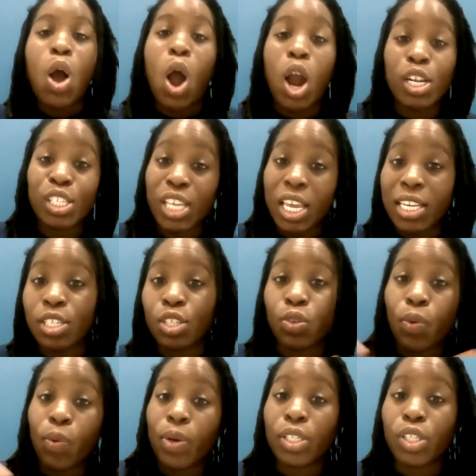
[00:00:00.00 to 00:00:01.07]
our skin is
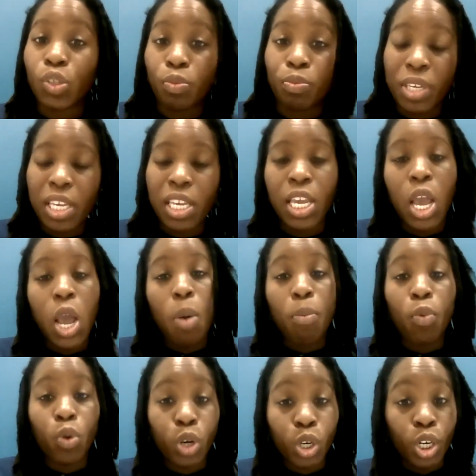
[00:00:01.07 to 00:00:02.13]
going to be
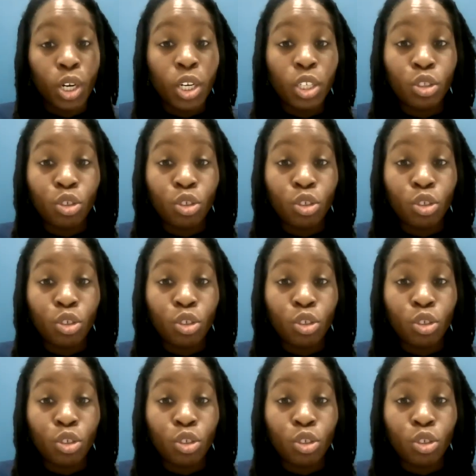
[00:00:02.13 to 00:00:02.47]
more